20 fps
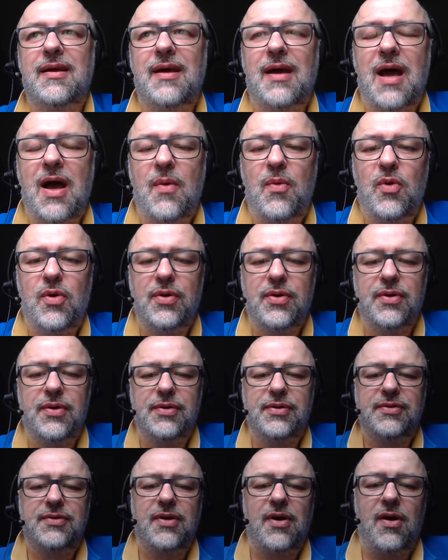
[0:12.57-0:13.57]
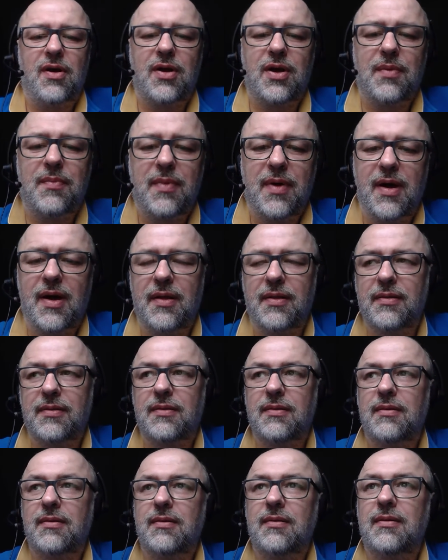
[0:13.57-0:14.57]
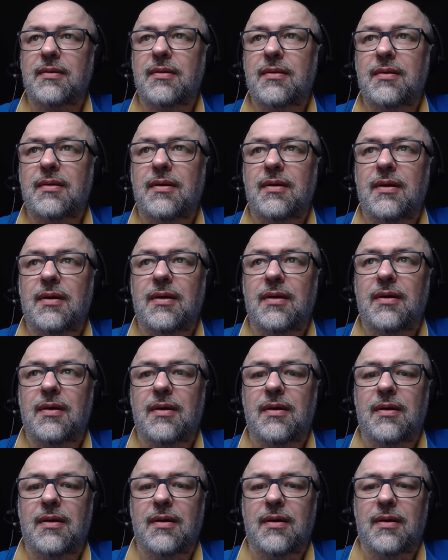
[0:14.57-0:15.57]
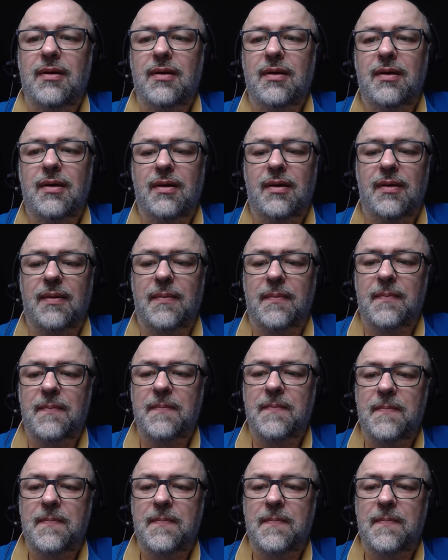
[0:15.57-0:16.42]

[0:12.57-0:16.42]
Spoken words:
I want to talk about um,